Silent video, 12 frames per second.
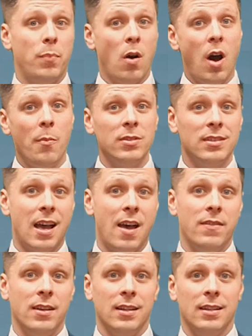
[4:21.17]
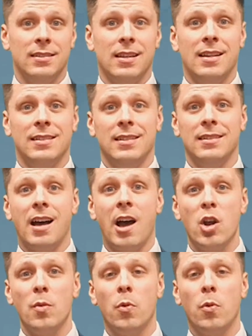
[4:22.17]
Bob was having is that his entire